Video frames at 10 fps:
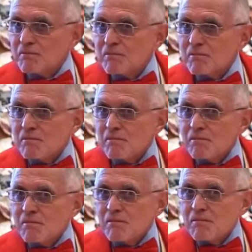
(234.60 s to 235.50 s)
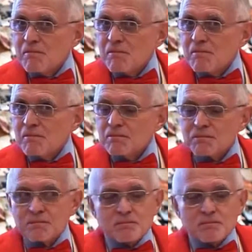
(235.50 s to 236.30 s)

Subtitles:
(silence)